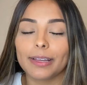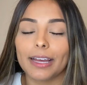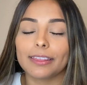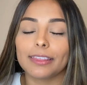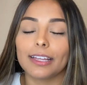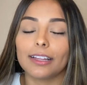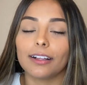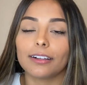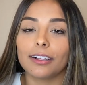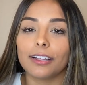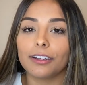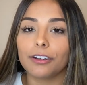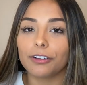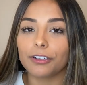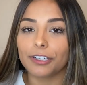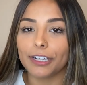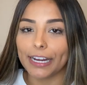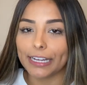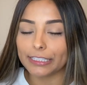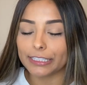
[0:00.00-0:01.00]
and they look a little
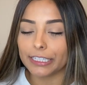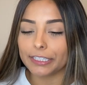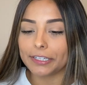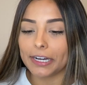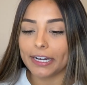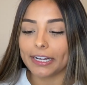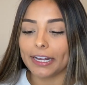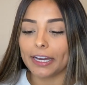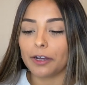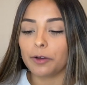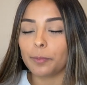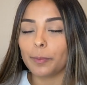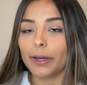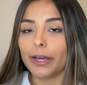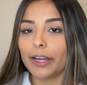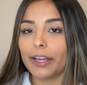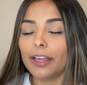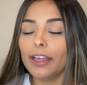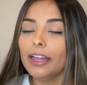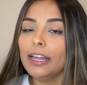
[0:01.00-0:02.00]
crazy right now,
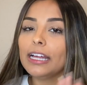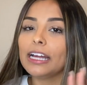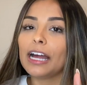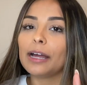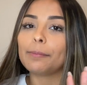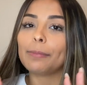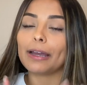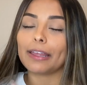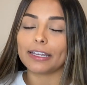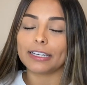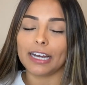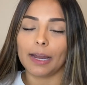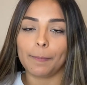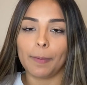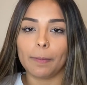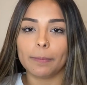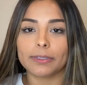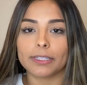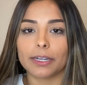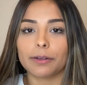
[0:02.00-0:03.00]
but by the time
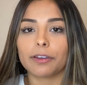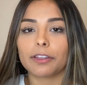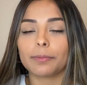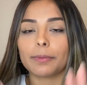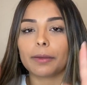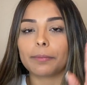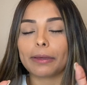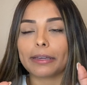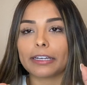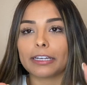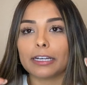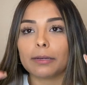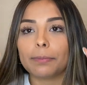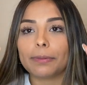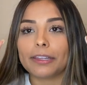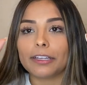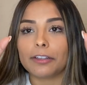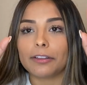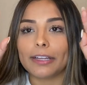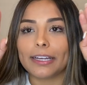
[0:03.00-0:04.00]
I'm done with my
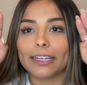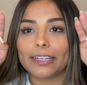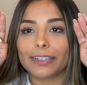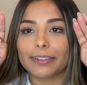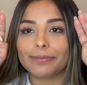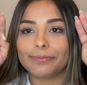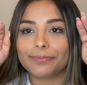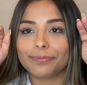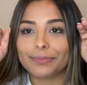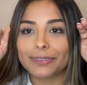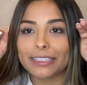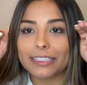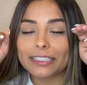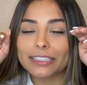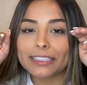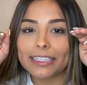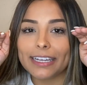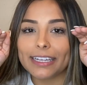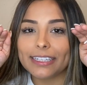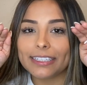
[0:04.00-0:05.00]
makeup, they'll like
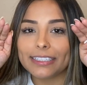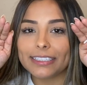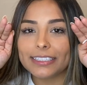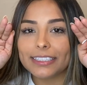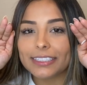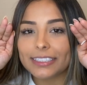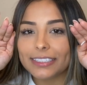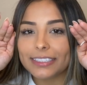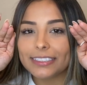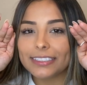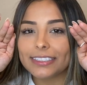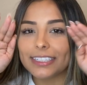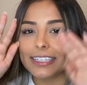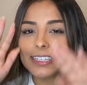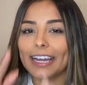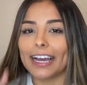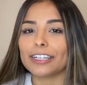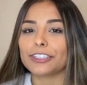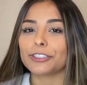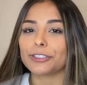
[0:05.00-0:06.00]
sit to
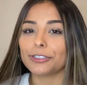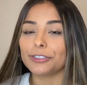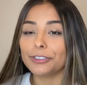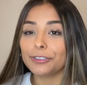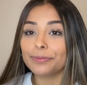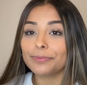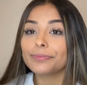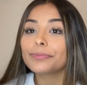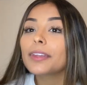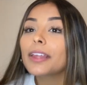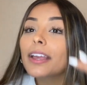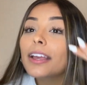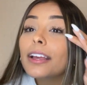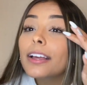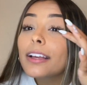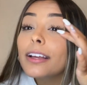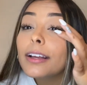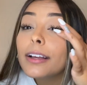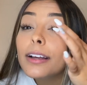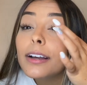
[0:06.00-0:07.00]
natural
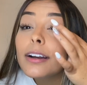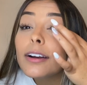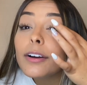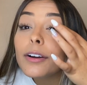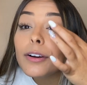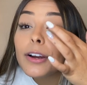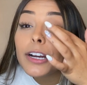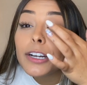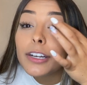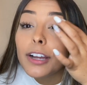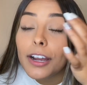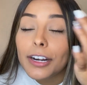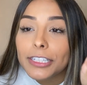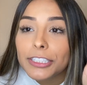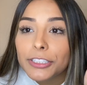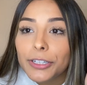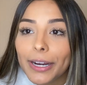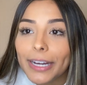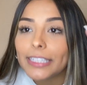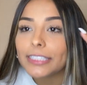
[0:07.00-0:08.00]
or not
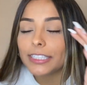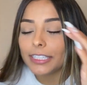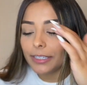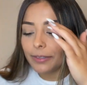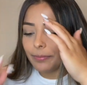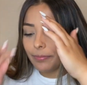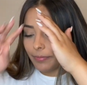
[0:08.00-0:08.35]
as crazy.